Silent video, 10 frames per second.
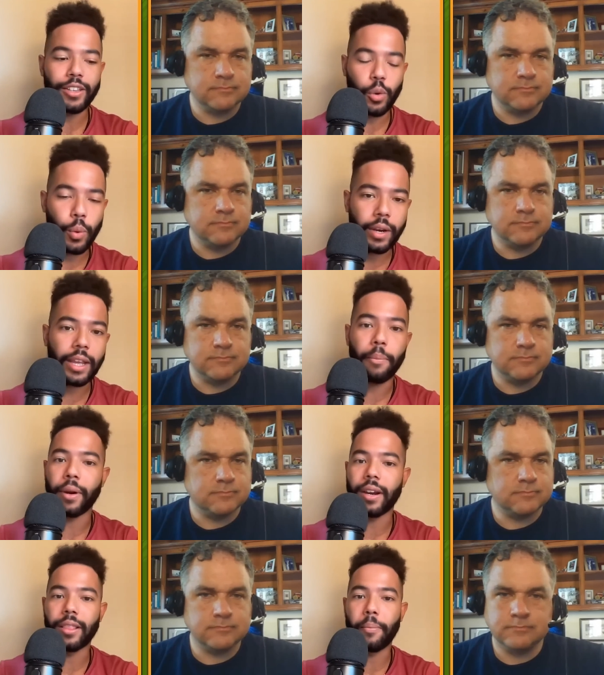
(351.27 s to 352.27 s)
Speaker 1: to winning and
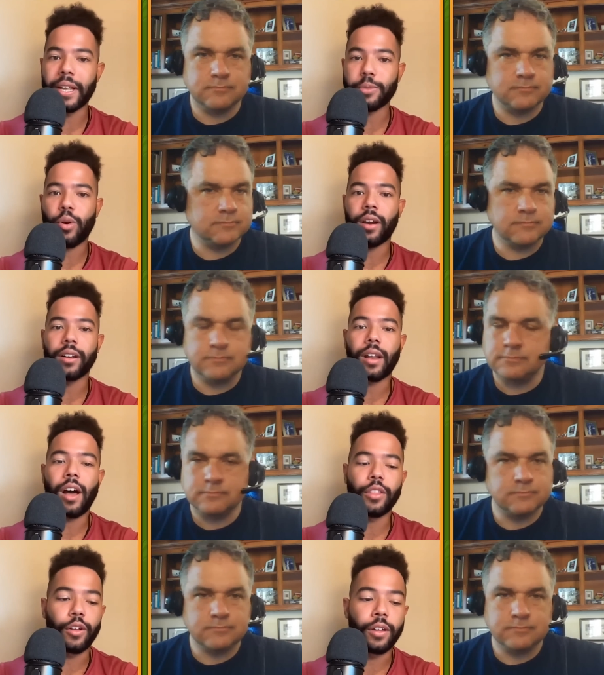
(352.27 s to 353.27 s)
putting the best product
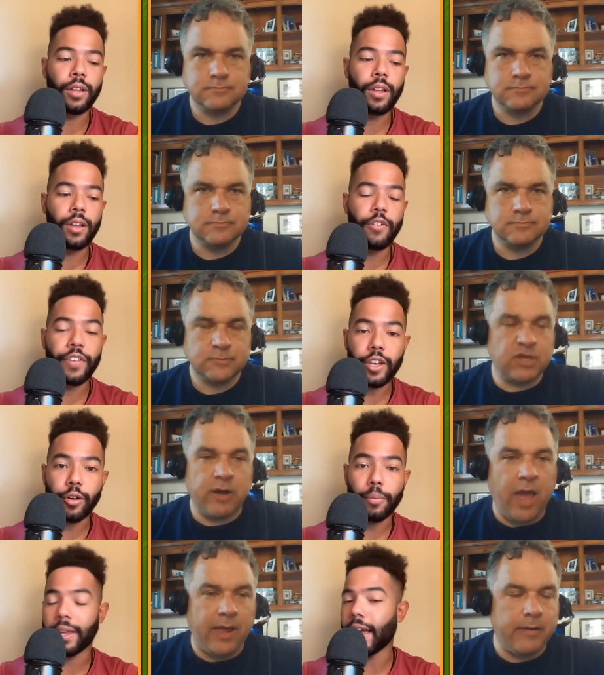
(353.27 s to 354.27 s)
on the field. They're
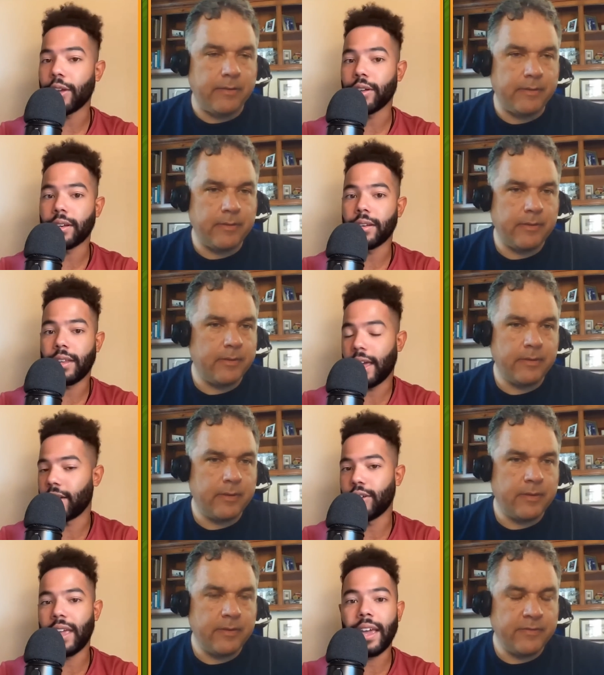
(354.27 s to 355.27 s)
not. Yeah,
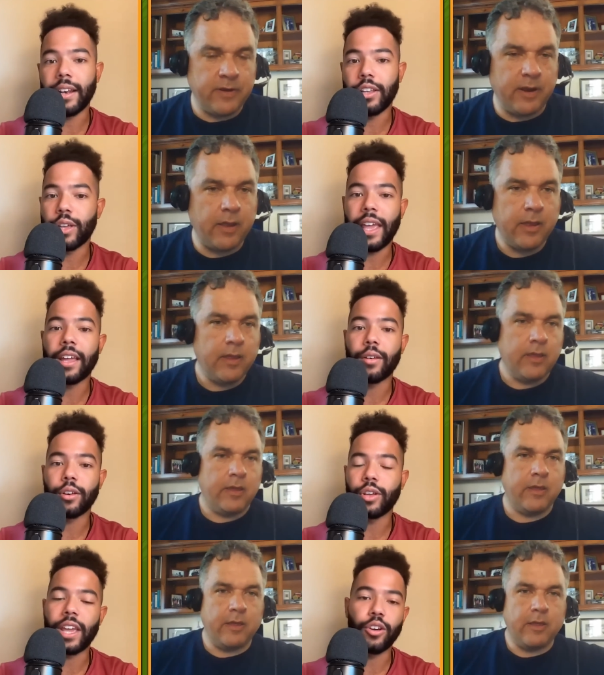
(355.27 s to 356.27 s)
you can't. They're you not. can't.
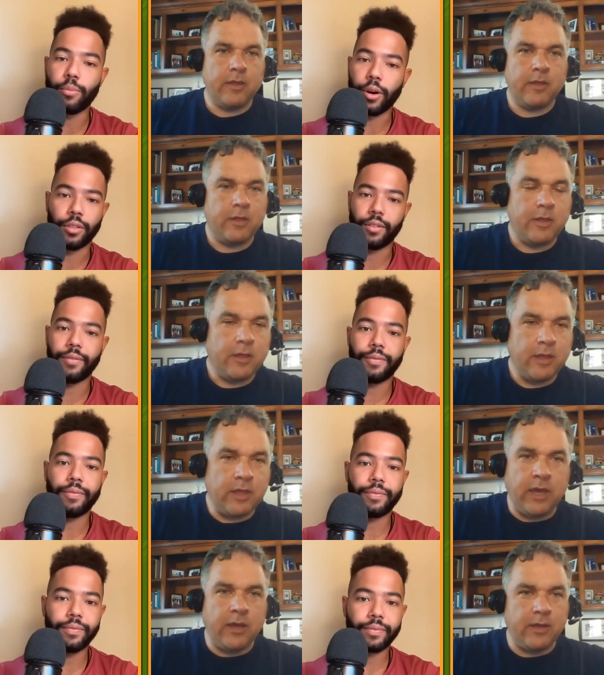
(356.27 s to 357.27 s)
You can't do both.
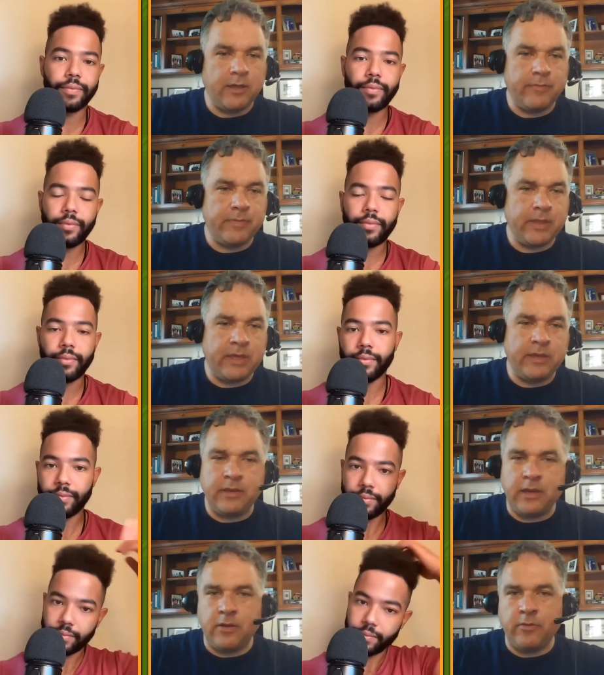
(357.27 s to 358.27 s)
Speaker 2: Yeah, and
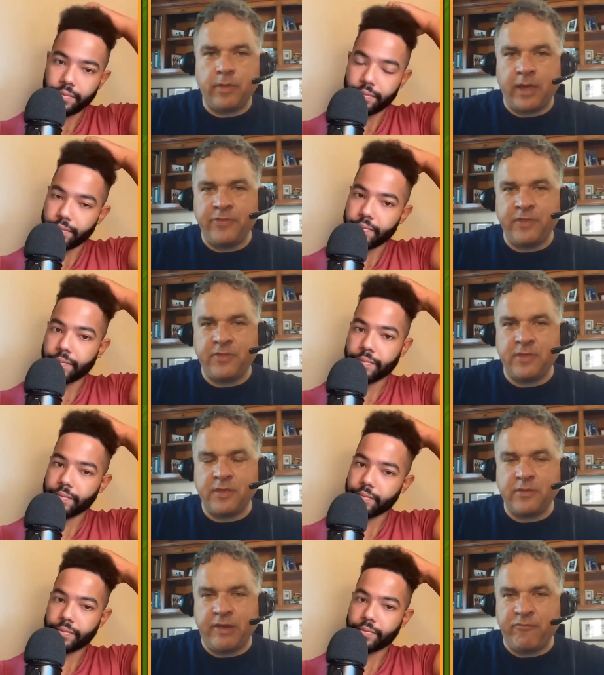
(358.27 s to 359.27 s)
you know, I think
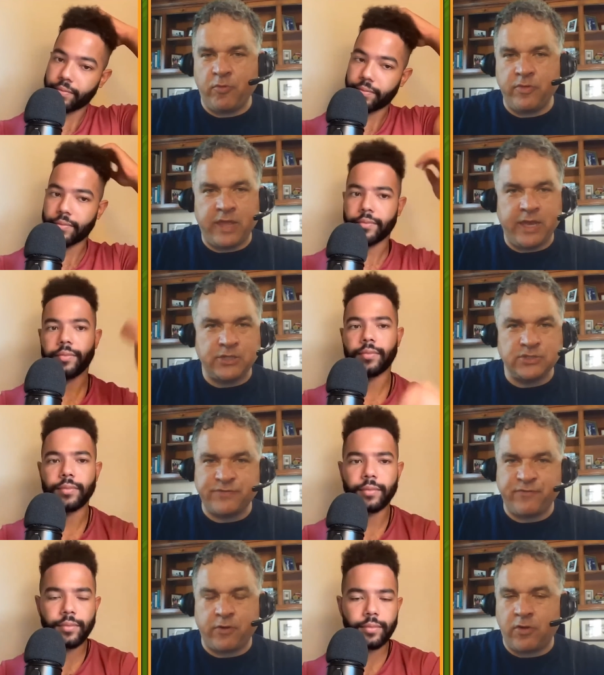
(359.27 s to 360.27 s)
that everyone in the Angels
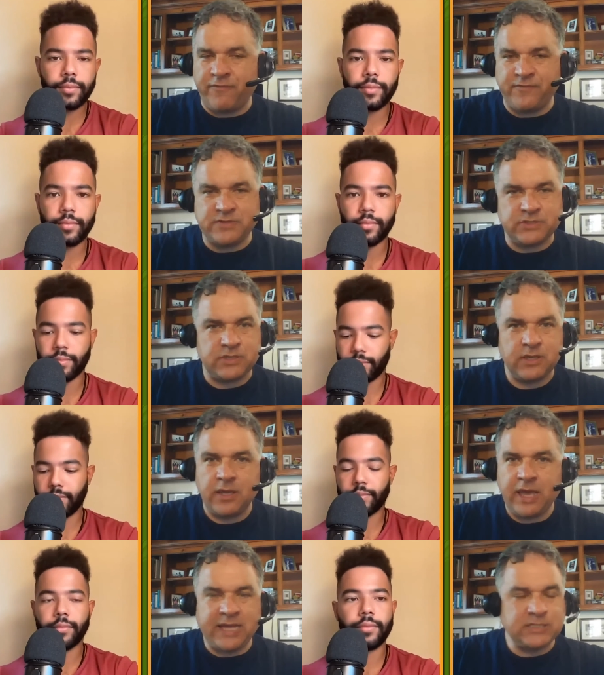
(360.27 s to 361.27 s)
front office
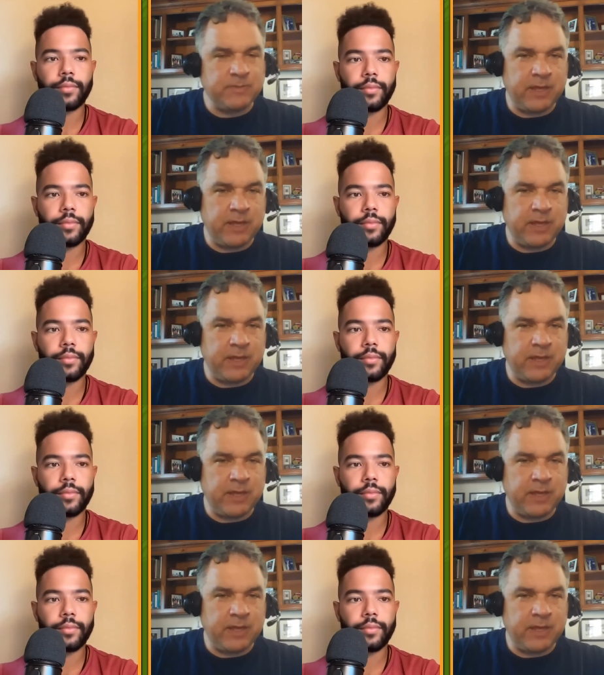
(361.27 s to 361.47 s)
has to be